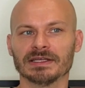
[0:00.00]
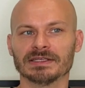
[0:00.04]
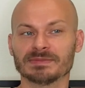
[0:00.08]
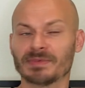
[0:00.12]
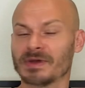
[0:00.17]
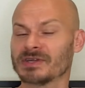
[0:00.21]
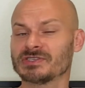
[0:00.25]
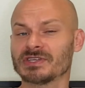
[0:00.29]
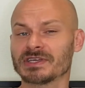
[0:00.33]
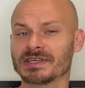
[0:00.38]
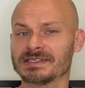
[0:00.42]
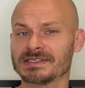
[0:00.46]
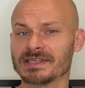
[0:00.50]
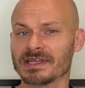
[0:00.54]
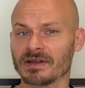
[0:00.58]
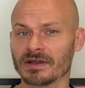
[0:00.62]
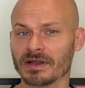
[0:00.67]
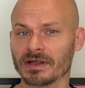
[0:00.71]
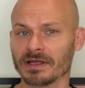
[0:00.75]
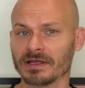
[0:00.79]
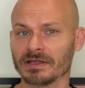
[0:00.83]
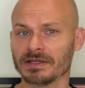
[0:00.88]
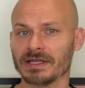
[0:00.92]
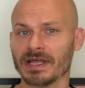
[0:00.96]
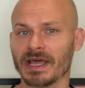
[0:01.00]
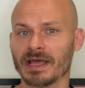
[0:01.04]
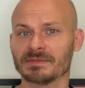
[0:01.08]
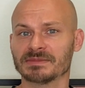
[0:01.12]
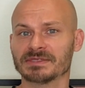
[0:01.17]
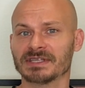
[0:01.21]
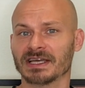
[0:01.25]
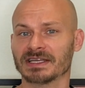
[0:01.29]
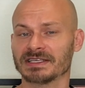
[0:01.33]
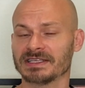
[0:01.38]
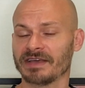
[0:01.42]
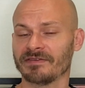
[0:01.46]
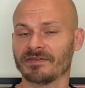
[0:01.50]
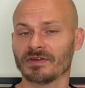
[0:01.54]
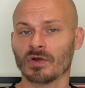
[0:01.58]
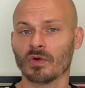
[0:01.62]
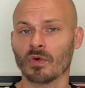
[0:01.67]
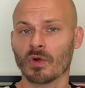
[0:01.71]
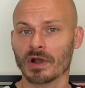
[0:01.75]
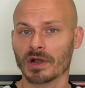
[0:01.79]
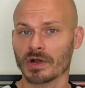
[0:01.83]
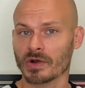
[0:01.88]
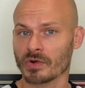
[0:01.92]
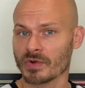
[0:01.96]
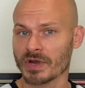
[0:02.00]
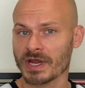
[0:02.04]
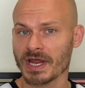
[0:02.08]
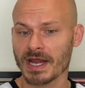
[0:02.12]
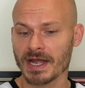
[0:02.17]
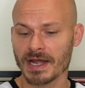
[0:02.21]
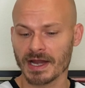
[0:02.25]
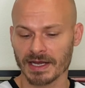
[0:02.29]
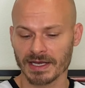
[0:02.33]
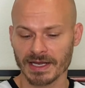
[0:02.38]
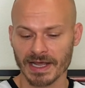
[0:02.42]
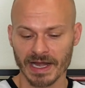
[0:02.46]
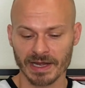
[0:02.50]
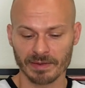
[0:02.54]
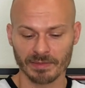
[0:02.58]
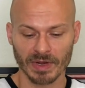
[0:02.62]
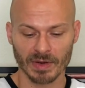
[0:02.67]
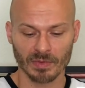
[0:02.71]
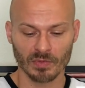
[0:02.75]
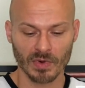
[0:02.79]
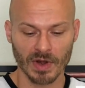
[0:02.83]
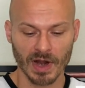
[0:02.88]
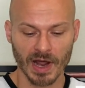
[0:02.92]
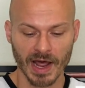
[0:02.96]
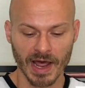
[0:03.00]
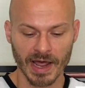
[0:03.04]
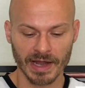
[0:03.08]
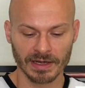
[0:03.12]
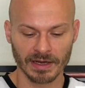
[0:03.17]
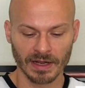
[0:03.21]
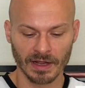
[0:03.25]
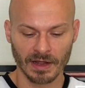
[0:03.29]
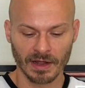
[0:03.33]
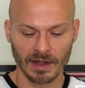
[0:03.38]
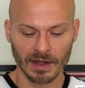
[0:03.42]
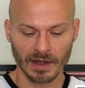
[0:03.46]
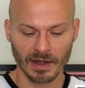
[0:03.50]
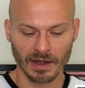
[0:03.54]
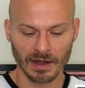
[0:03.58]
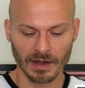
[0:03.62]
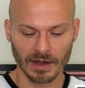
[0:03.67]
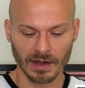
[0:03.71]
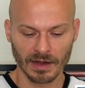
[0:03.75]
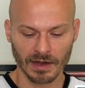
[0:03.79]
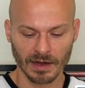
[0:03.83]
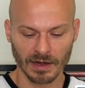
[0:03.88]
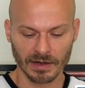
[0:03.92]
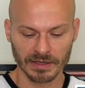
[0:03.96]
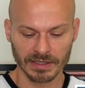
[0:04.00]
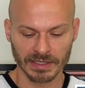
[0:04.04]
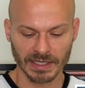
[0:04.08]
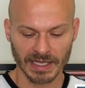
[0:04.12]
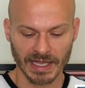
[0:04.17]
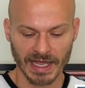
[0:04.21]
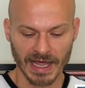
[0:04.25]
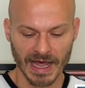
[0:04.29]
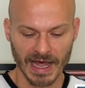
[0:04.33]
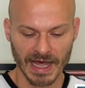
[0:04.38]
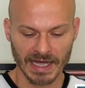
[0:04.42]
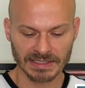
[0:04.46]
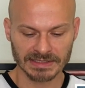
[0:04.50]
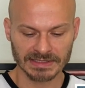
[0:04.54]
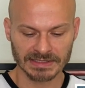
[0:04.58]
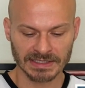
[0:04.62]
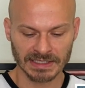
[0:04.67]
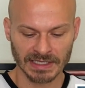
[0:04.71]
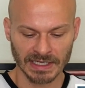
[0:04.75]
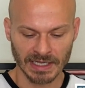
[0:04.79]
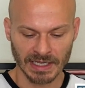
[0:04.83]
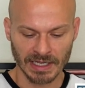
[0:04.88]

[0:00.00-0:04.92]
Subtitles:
especially considering names like David Gordon Green and Danny McBride are in the cast.